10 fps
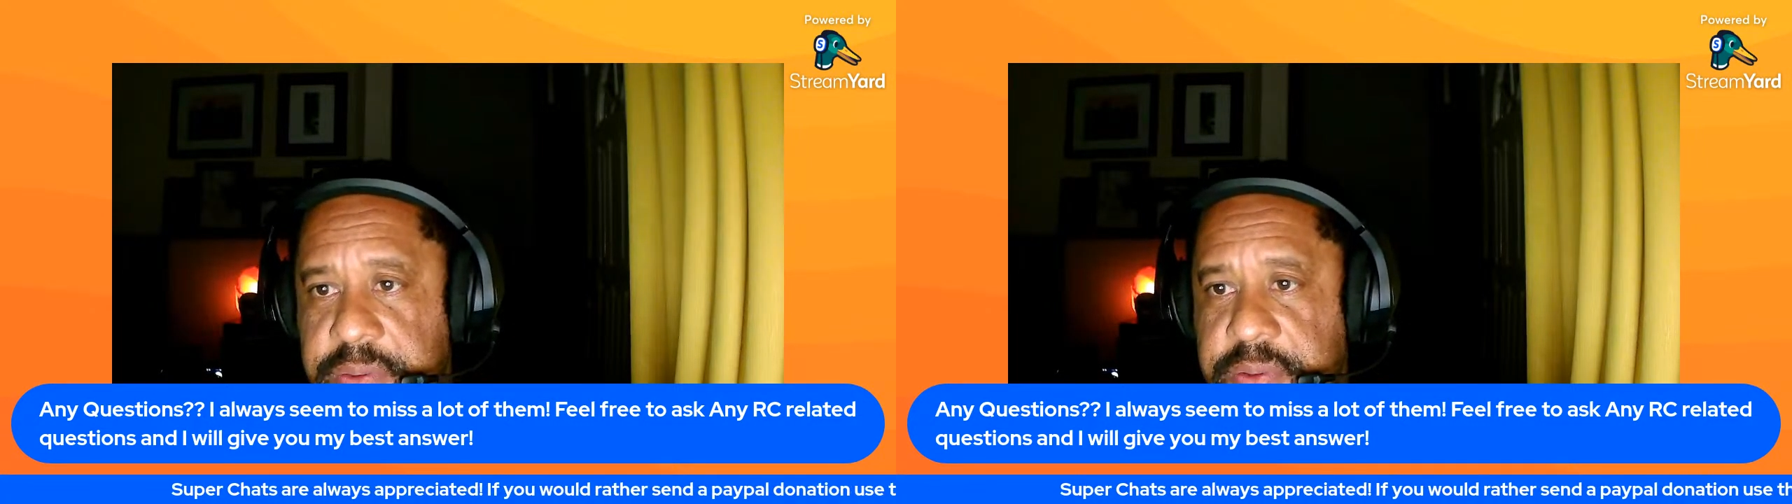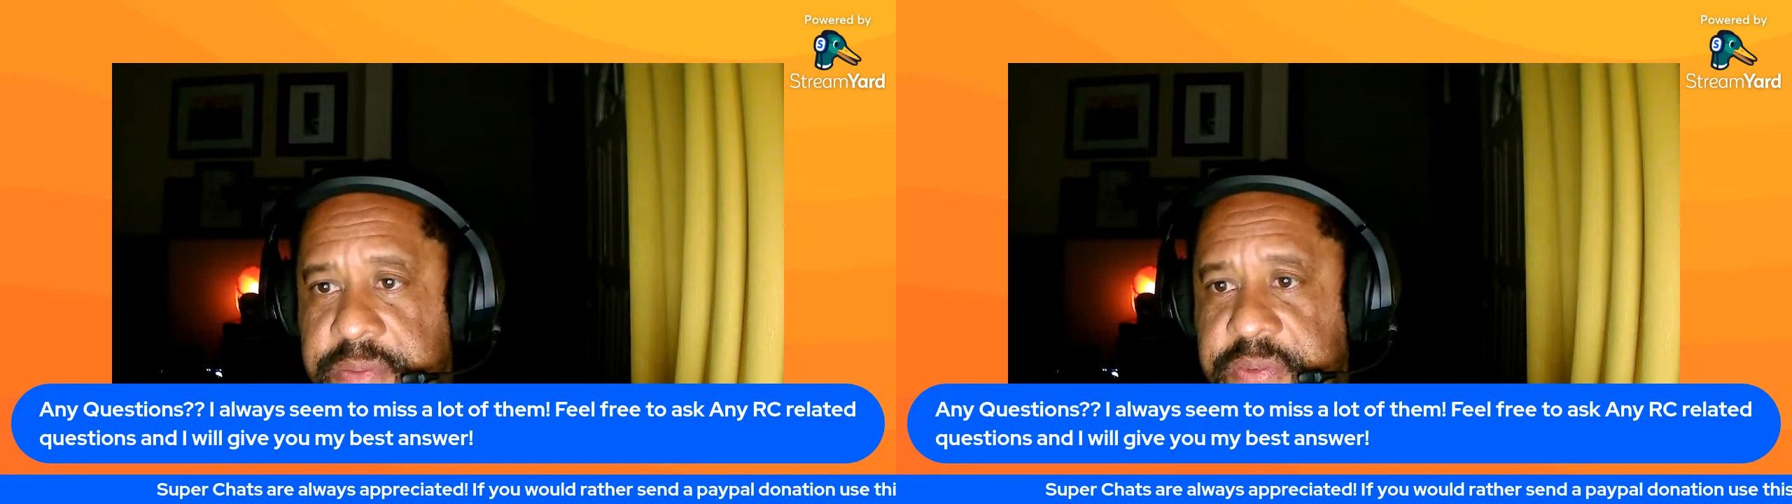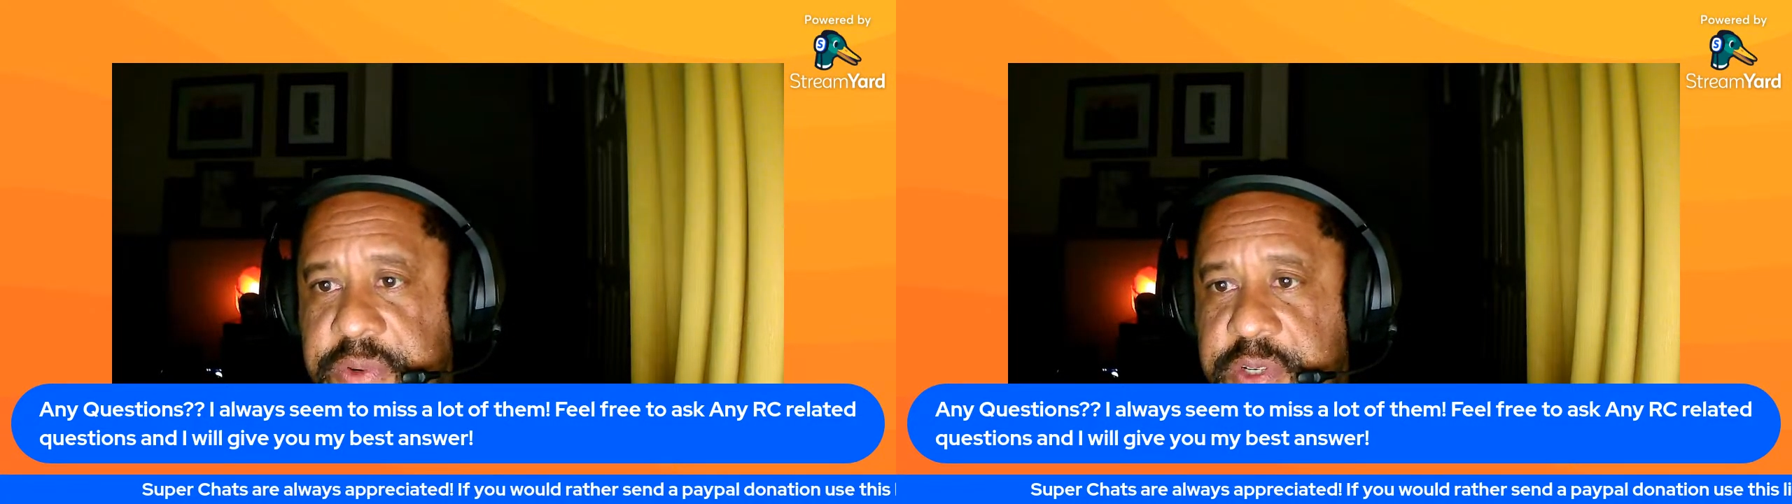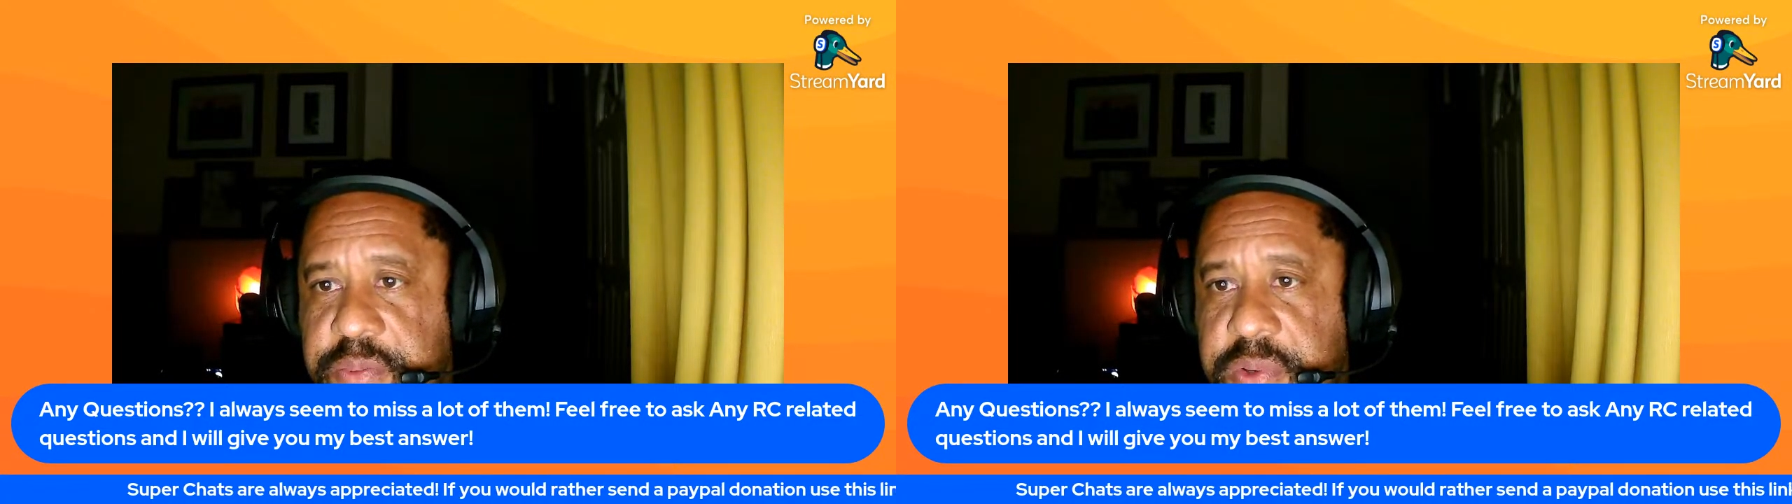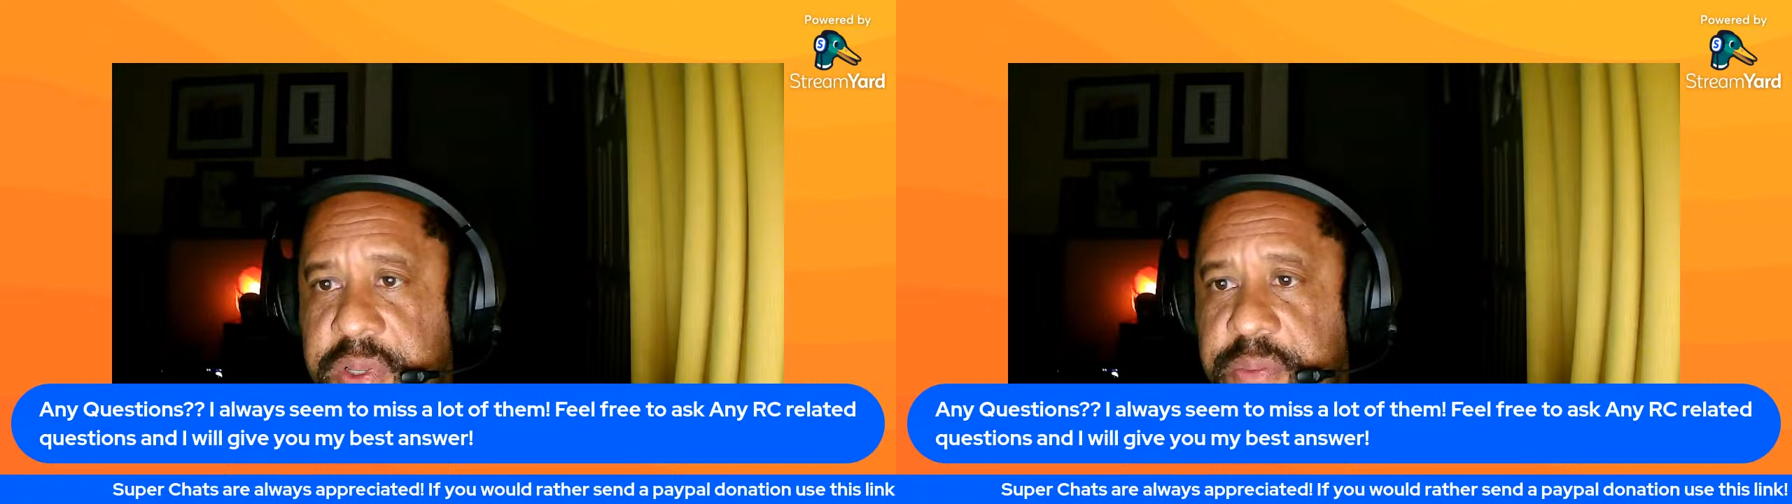first
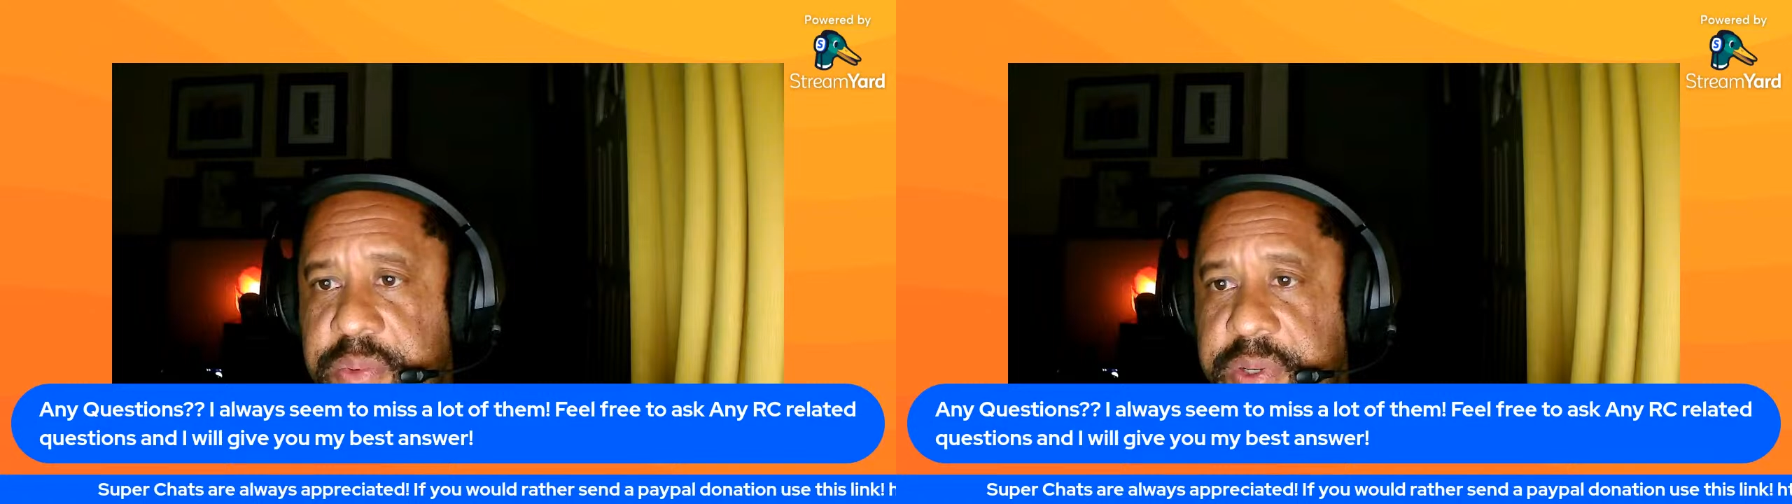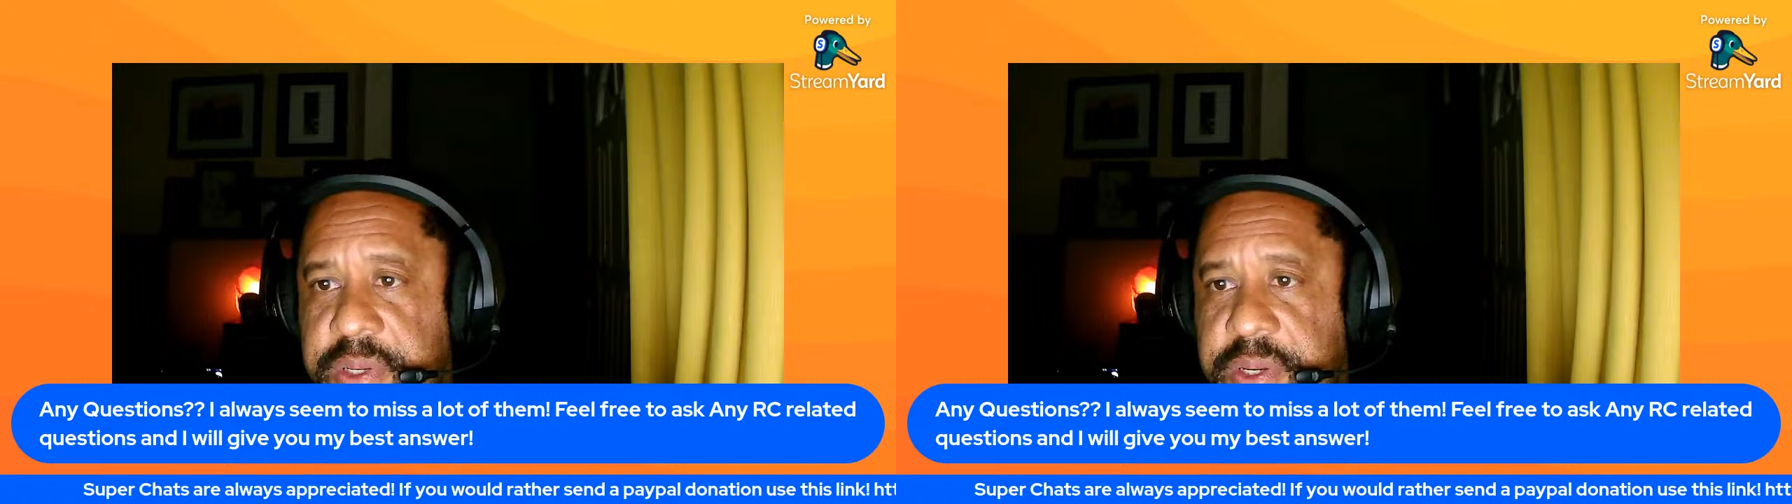pull up what